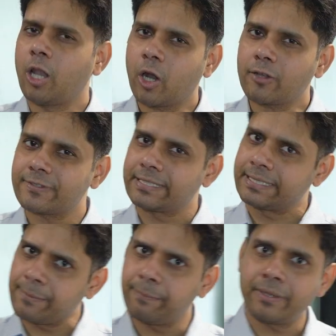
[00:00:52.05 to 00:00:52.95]
A lot of
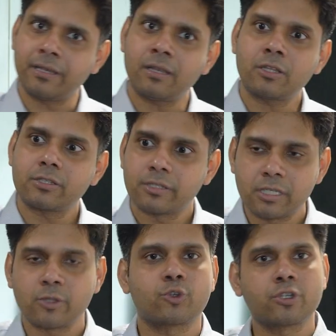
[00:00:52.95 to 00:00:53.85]
simple
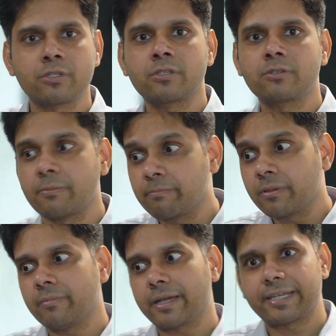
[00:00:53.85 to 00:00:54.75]
solutions,
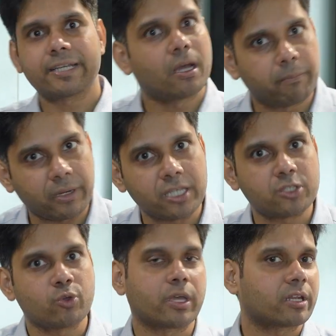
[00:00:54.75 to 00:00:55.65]
simple biotech
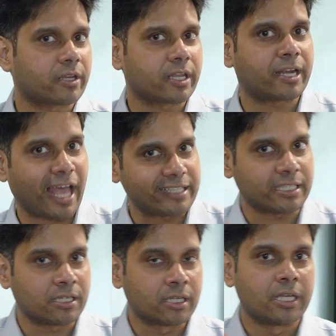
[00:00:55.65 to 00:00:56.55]
companies you can create as
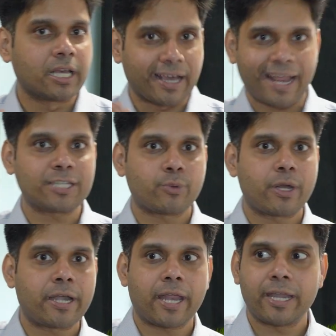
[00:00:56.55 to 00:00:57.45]
a
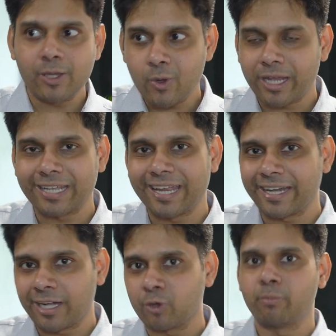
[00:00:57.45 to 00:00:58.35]
graduate and you can get
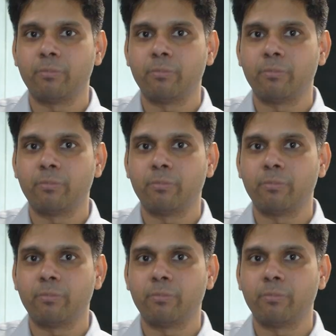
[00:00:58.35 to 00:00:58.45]
into